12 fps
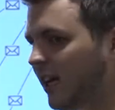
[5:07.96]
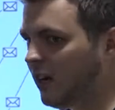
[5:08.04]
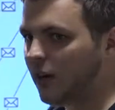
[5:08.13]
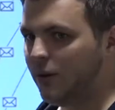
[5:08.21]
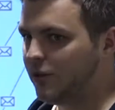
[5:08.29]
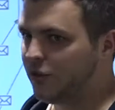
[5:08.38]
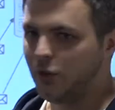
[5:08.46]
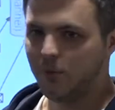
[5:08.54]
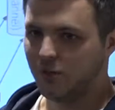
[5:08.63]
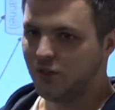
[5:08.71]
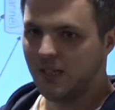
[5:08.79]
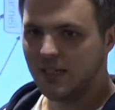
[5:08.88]
going to go into too
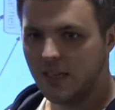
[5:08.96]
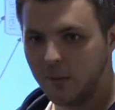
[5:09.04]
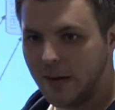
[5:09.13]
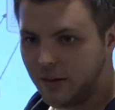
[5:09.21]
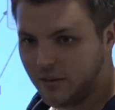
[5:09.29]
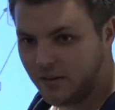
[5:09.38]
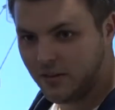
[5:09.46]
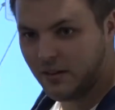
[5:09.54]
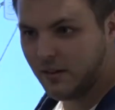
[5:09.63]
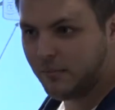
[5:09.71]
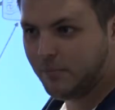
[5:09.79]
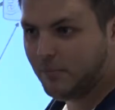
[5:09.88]
much detail about
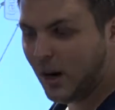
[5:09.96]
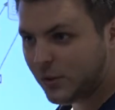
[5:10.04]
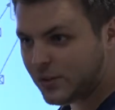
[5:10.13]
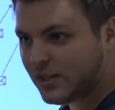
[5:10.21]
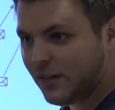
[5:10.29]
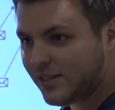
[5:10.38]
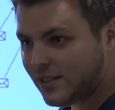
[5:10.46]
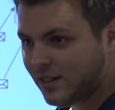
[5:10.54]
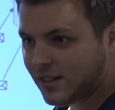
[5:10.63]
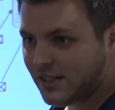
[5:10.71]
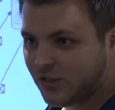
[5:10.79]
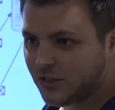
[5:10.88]
microservice
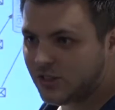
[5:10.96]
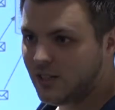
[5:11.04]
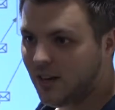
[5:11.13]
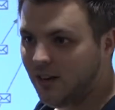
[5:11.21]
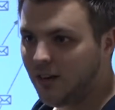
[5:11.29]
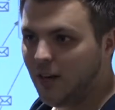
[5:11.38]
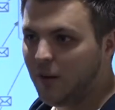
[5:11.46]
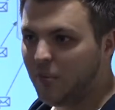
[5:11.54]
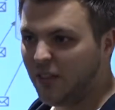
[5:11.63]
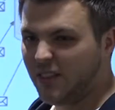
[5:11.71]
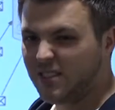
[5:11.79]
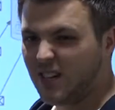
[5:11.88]
architecture today,
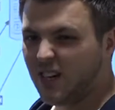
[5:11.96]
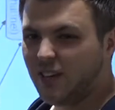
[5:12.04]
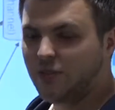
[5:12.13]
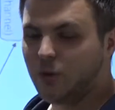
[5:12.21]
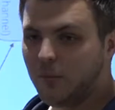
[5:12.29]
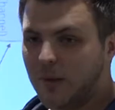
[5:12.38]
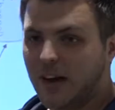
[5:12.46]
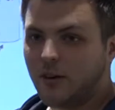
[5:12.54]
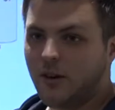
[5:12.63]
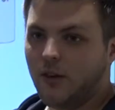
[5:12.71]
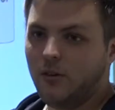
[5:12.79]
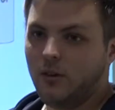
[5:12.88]
but this kind of gives you a
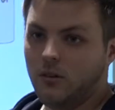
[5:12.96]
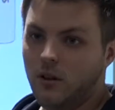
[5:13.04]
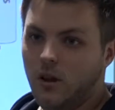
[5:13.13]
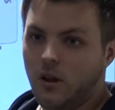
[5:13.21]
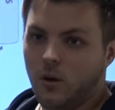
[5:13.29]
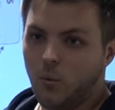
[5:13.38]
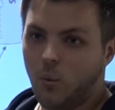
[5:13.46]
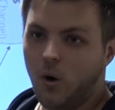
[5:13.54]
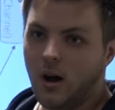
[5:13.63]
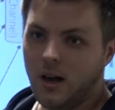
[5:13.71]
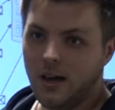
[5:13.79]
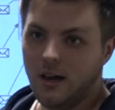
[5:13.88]
background on
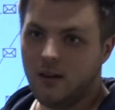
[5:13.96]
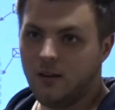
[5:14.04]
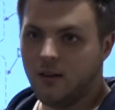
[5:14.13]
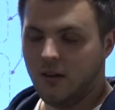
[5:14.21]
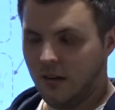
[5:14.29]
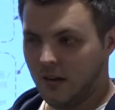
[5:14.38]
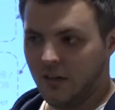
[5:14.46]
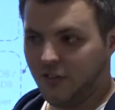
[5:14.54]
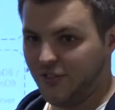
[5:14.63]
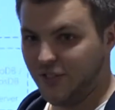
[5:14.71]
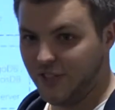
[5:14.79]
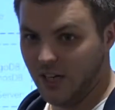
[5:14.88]
why
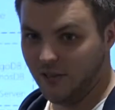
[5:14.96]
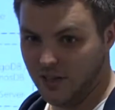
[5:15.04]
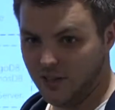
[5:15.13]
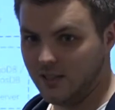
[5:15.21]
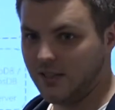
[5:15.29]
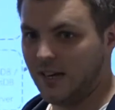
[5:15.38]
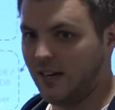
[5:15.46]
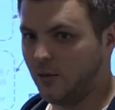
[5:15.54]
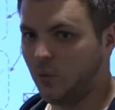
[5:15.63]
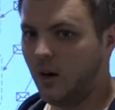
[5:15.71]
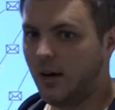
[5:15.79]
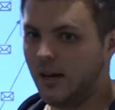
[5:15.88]
serverless and
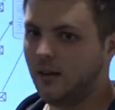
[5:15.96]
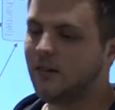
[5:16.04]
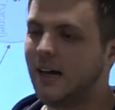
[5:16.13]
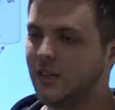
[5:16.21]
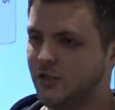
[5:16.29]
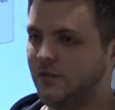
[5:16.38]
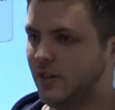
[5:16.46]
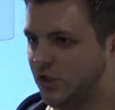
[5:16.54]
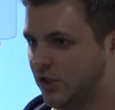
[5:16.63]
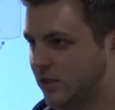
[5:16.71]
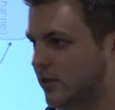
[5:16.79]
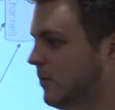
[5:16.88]
why Azure
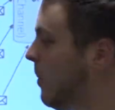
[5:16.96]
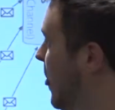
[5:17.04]
Functions.